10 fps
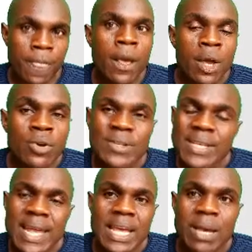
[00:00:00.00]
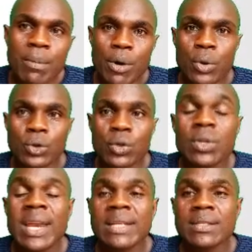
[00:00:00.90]
Using the keyboard also,
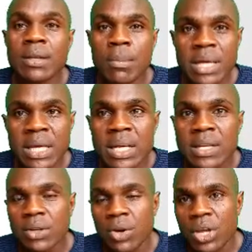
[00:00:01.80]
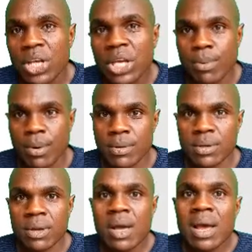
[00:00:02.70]
there are some keys on the keyboard,
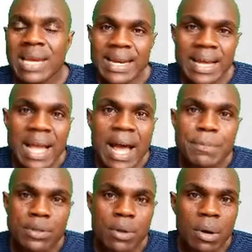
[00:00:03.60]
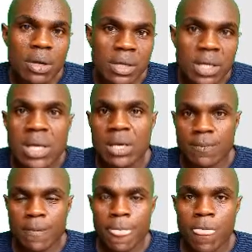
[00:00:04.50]
like the caps lock
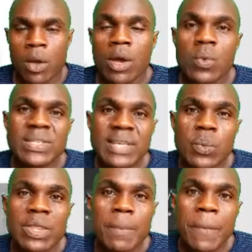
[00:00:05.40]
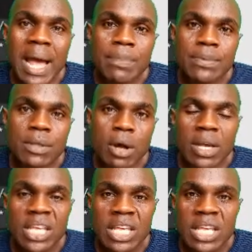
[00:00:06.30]
key. We said with the caps
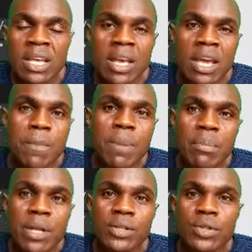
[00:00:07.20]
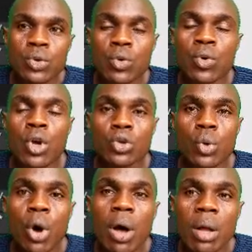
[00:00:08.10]
lock key, it permits you
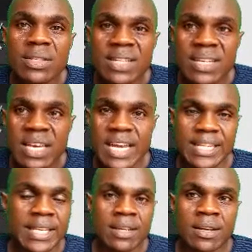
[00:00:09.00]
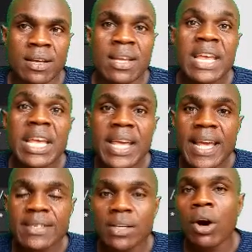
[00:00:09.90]
to alternate the
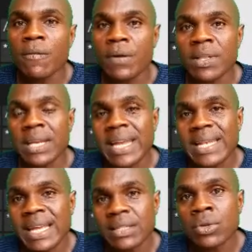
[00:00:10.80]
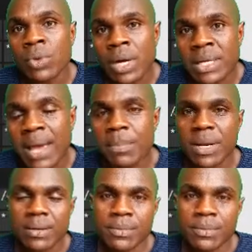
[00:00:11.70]
case of the letters you are typing.